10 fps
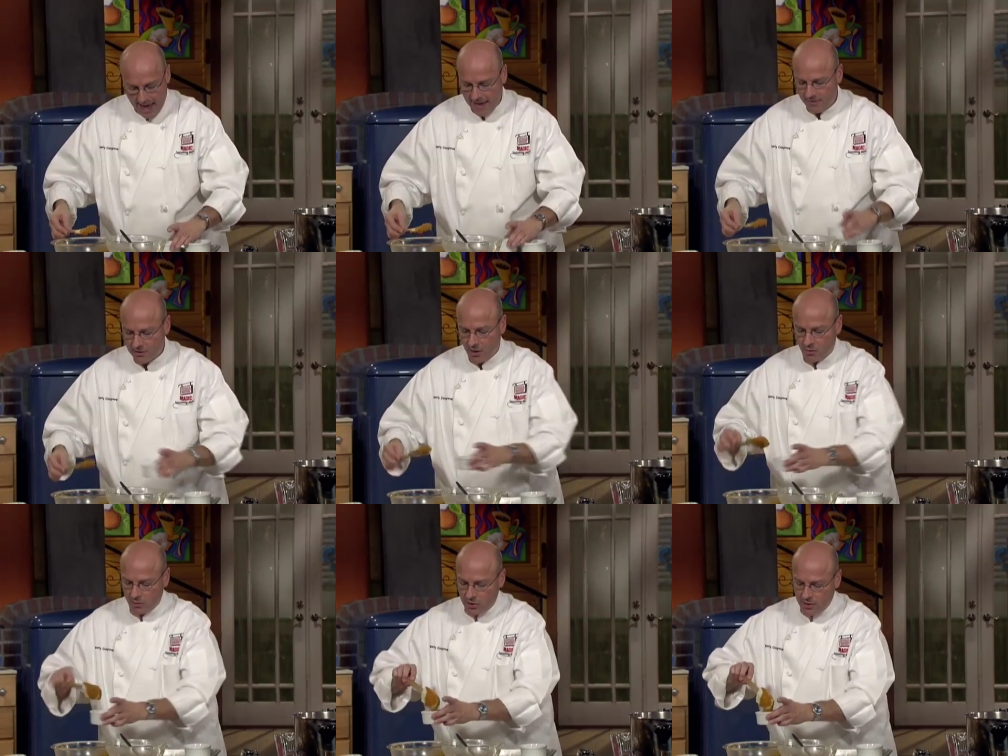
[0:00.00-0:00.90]
and the
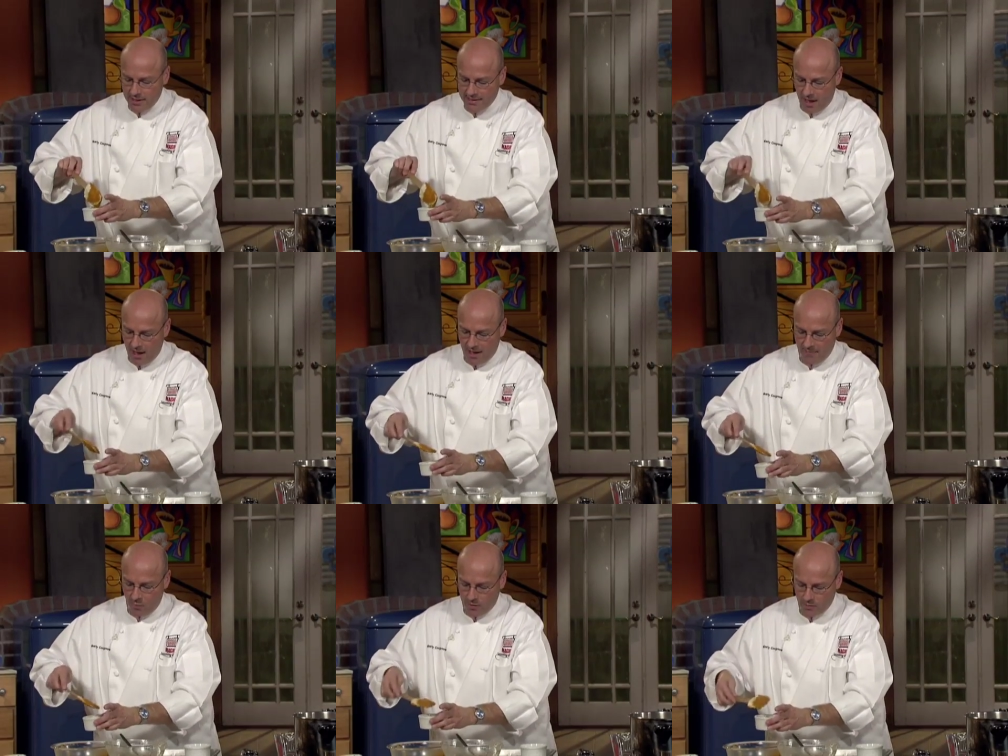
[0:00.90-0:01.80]
total cooking
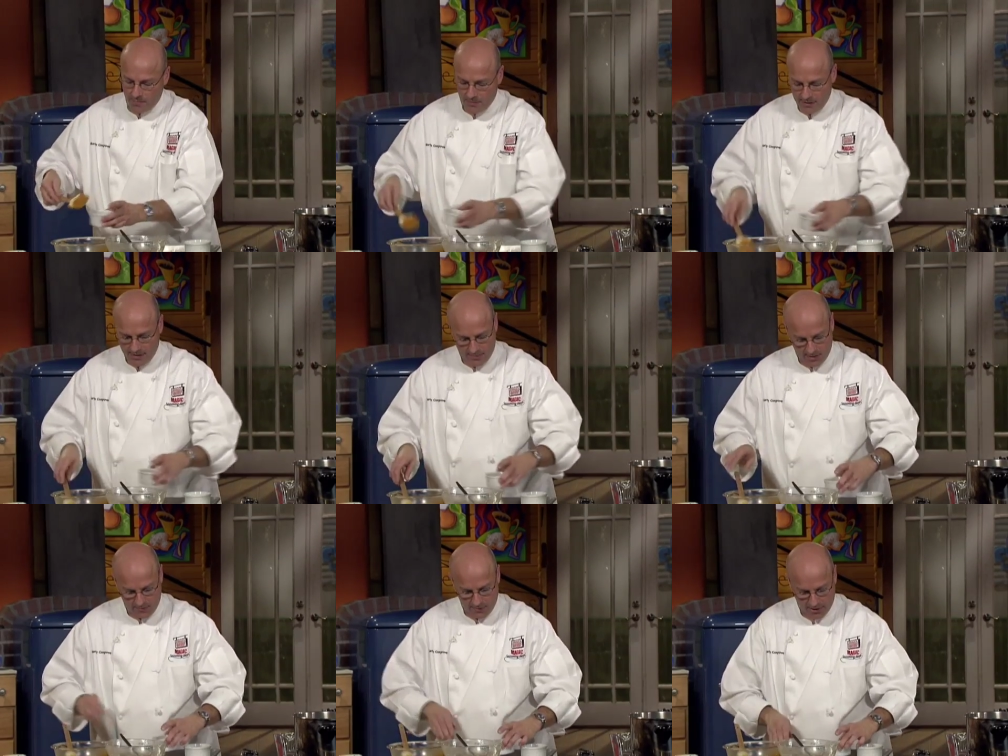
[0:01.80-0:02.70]
time, once we put them
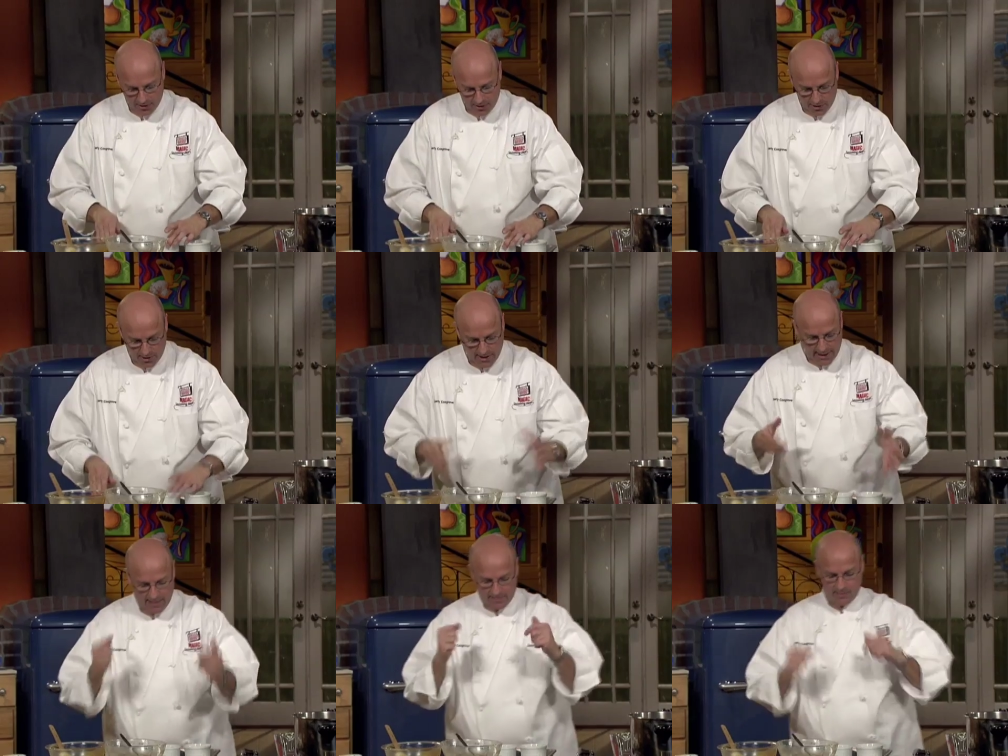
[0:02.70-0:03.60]
in the pressure cooker
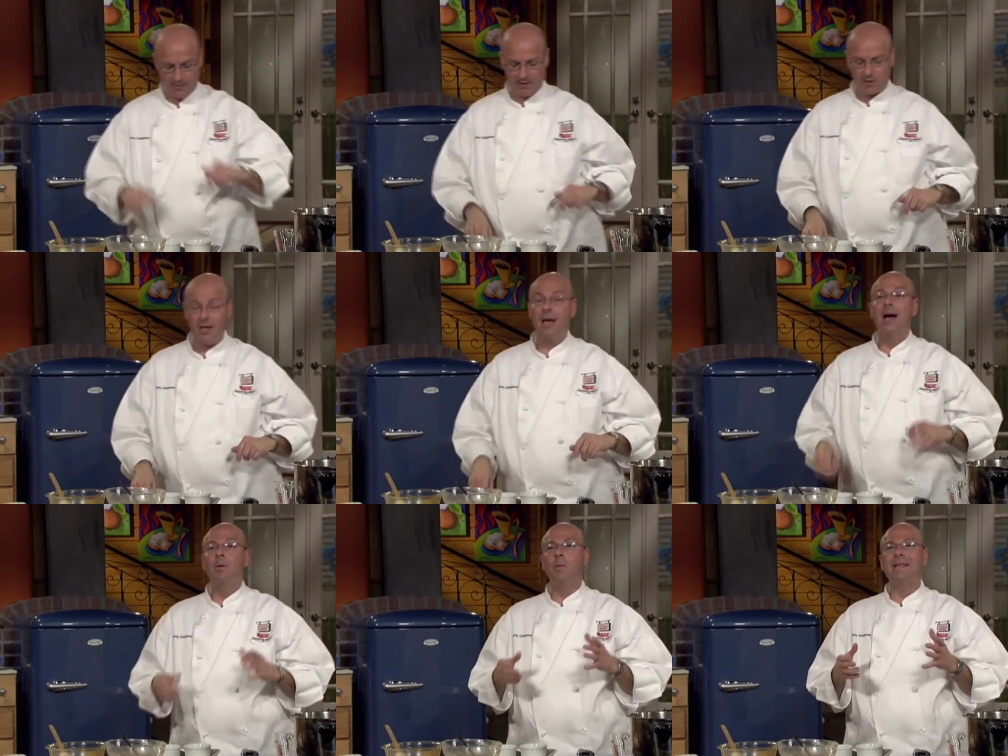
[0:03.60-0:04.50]
and come up to pressure,
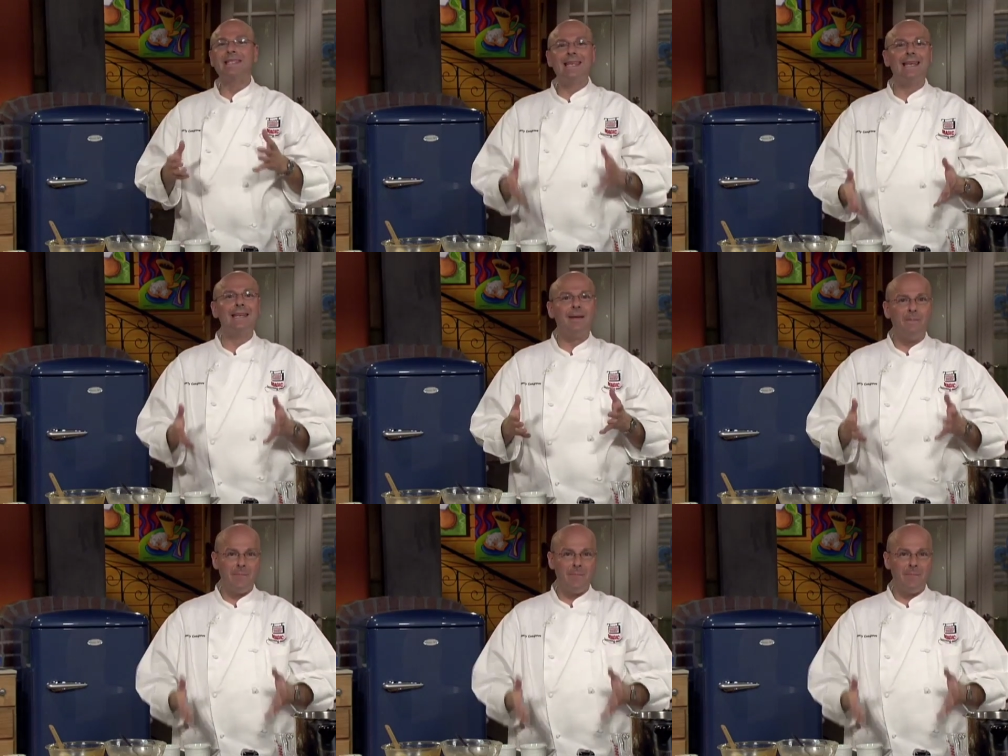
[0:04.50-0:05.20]
will be 10